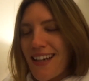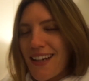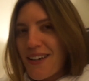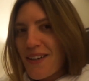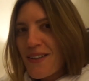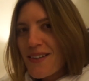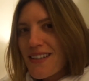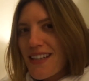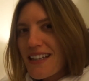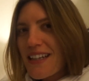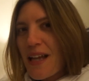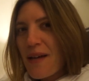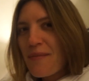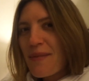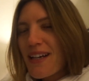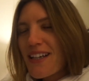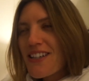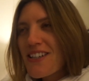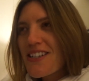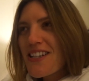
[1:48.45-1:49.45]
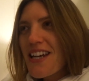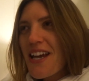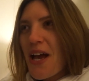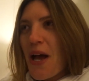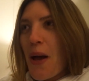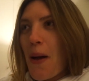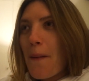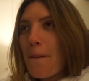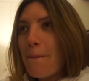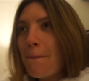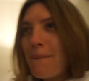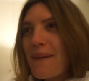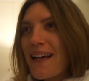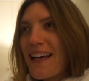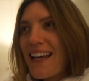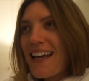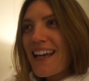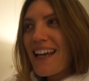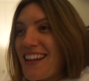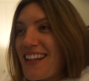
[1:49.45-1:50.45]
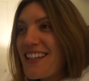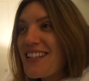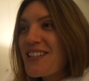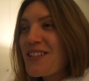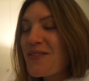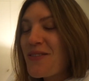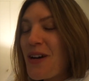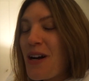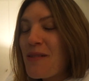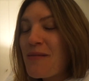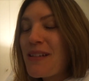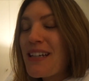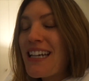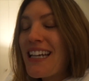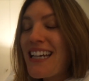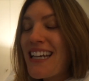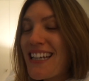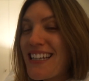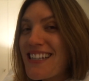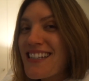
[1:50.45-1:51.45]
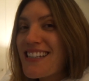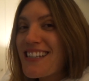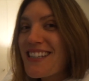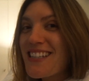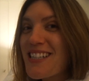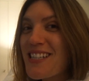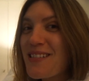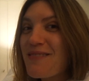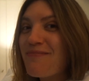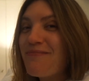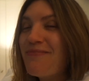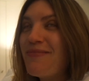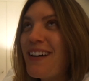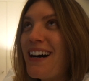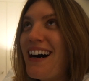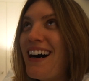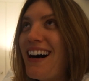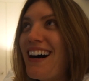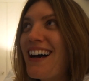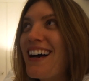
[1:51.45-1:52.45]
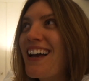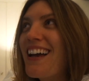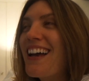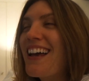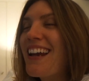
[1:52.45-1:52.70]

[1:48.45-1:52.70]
I know it's not that much, but this ramen hits the spot.